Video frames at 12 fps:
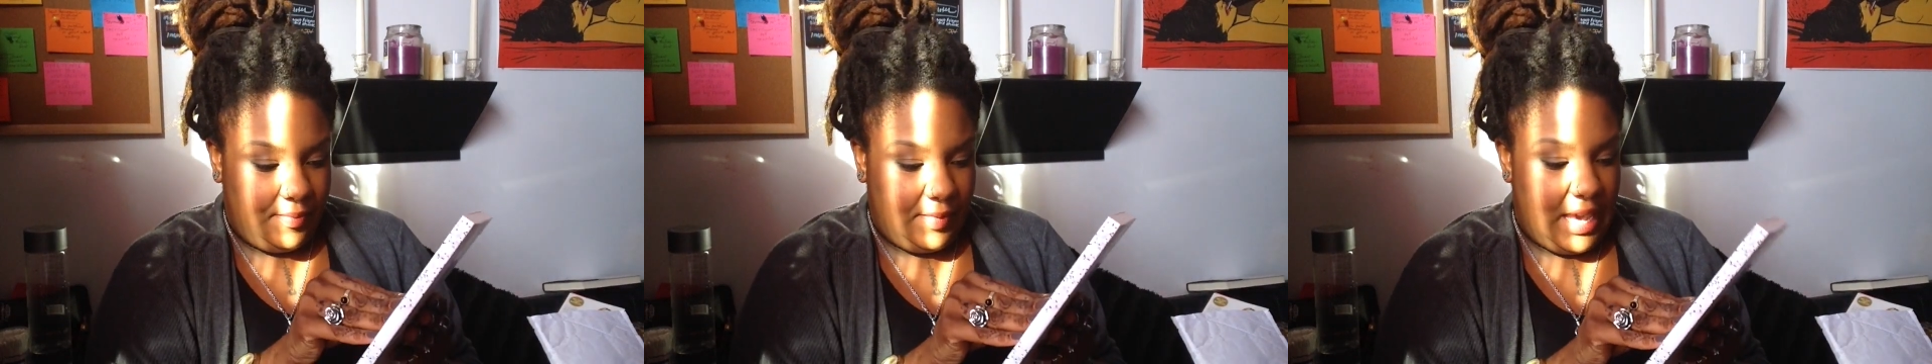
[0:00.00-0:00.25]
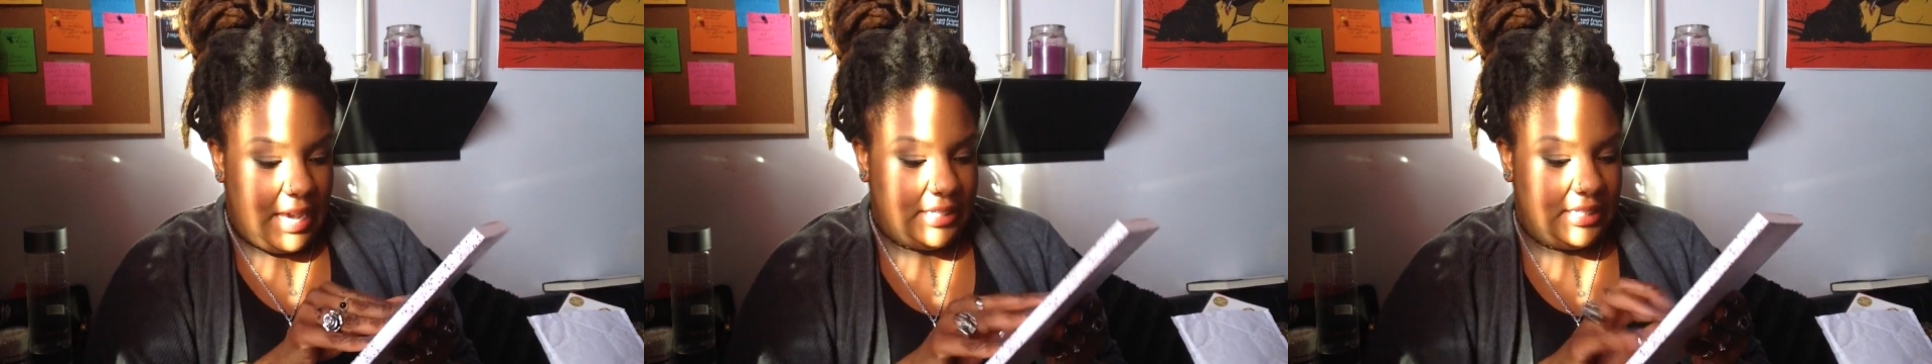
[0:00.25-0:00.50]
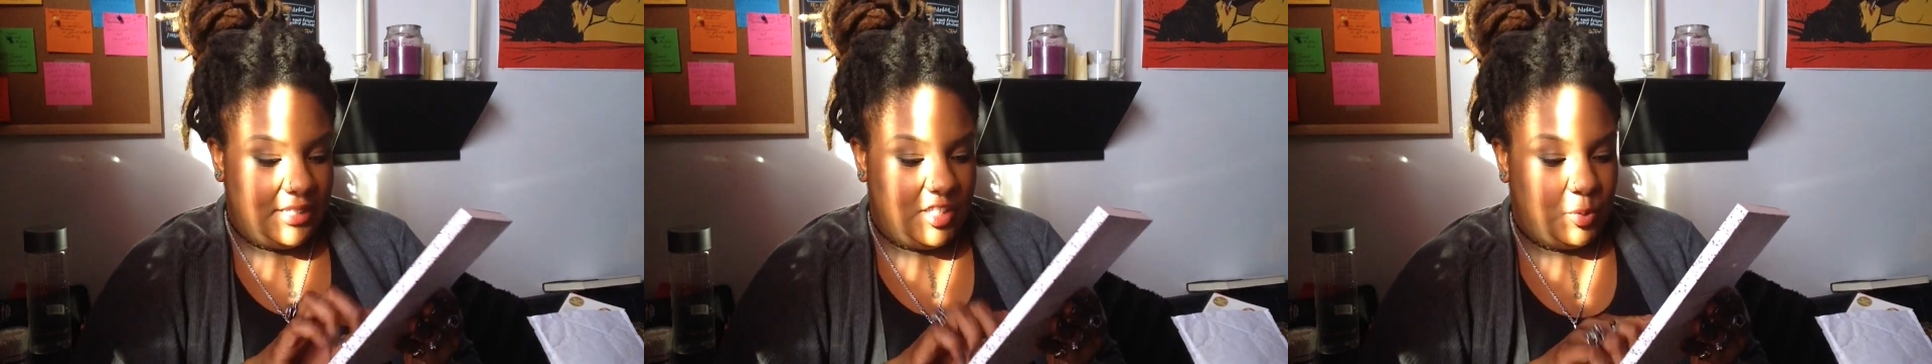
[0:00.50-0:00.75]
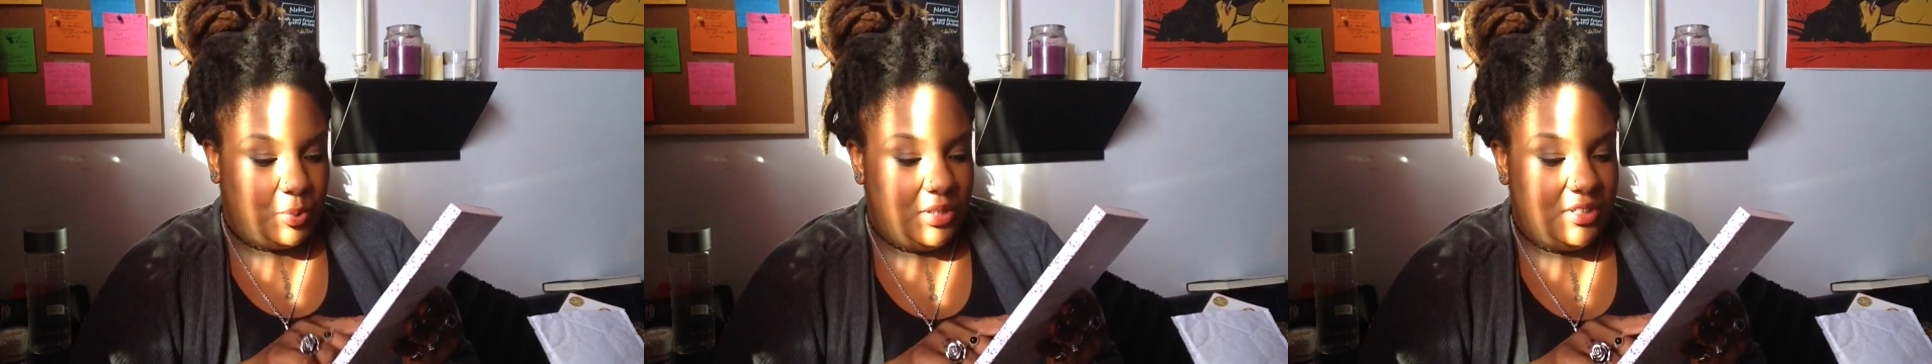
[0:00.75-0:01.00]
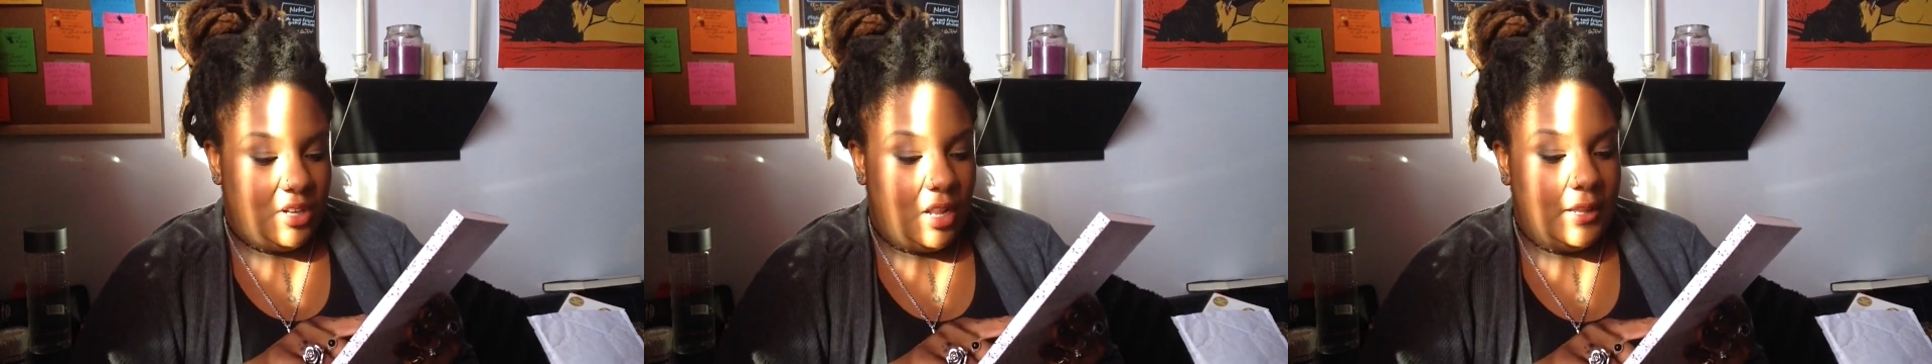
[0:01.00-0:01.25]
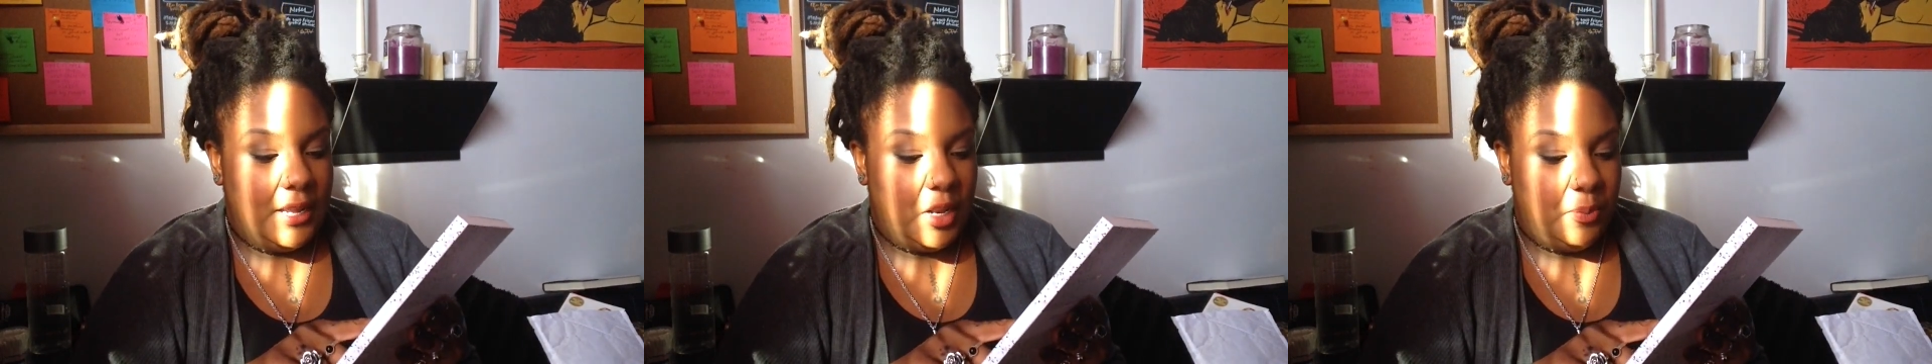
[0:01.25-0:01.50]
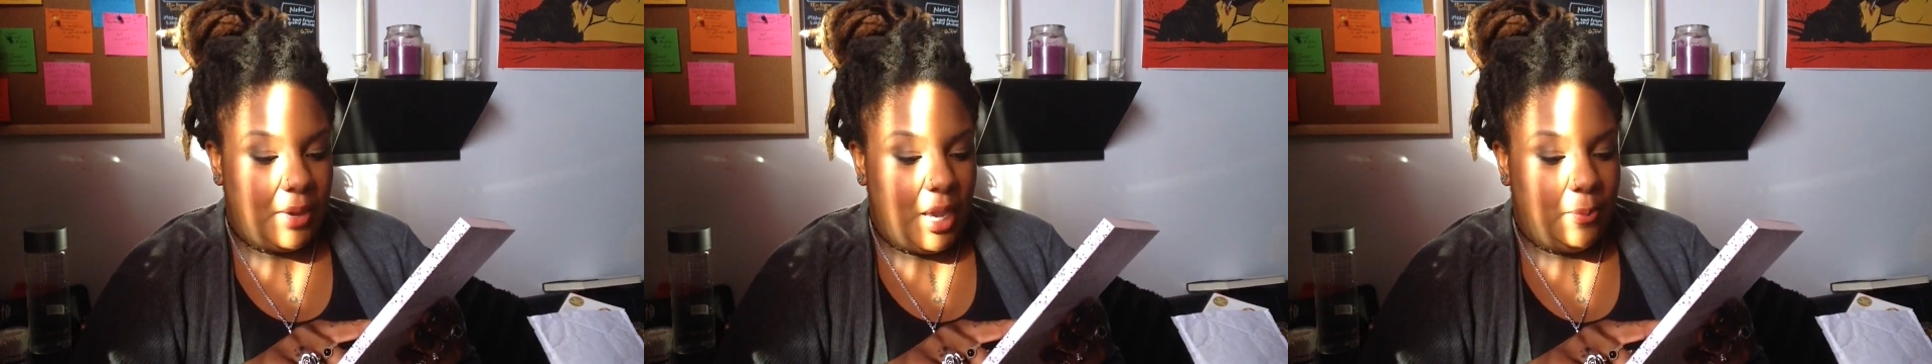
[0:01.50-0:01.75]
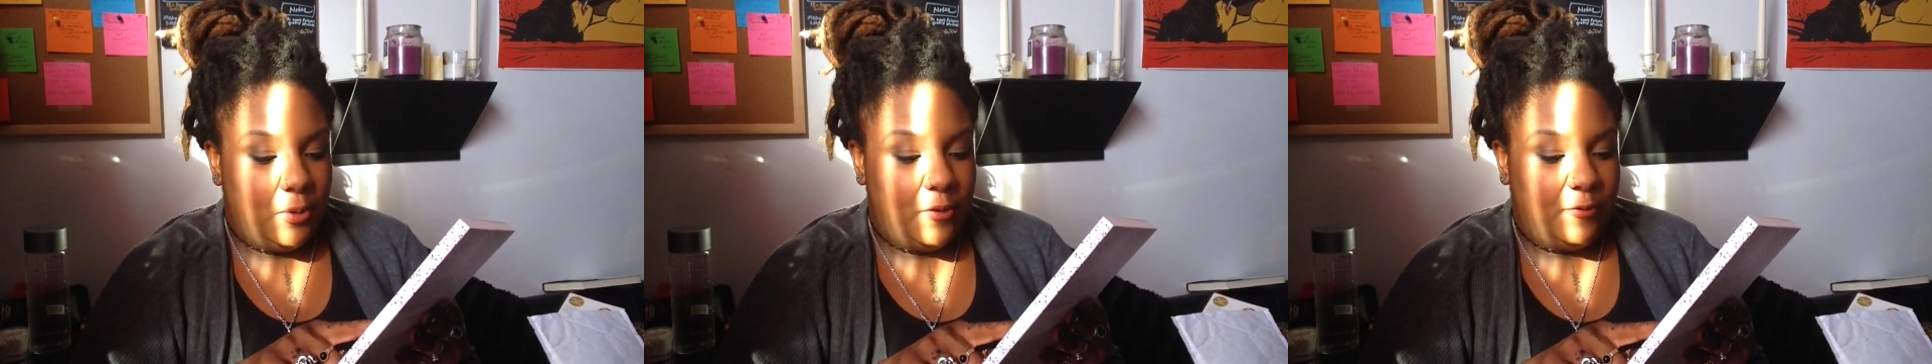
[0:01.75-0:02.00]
Yes, this is printed on linen paper,